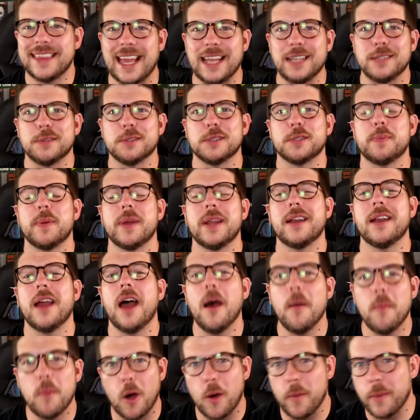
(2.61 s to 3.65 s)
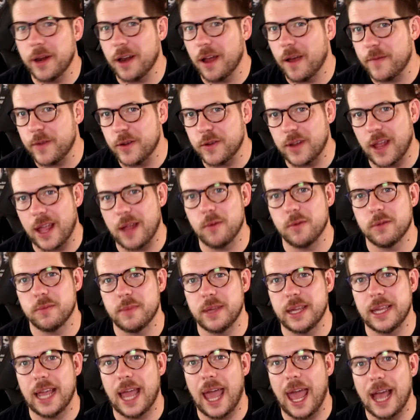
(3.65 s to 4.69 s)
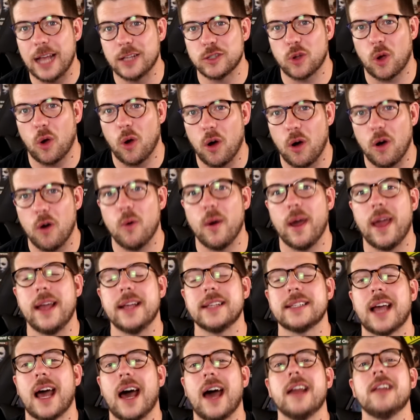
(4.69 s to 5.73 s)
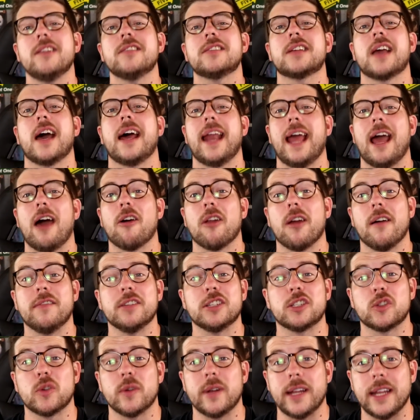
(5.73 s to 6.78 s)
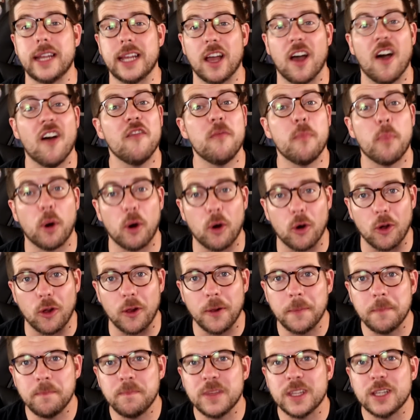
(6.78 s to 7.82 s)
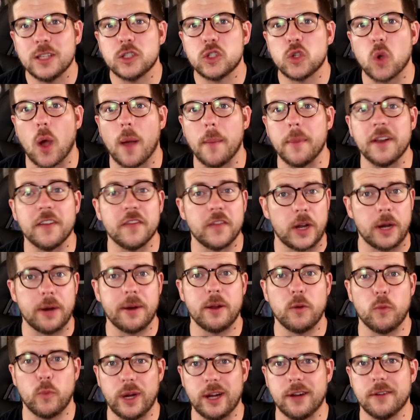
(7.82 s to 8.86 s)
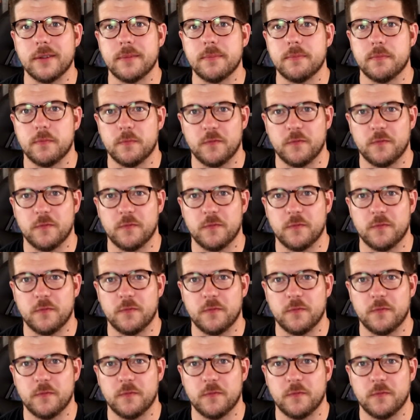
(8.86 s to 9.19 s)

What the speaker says: Thanks for spending a moment of your day with me. As always, I just got out of a screening of Pearl, so I'm in a very weird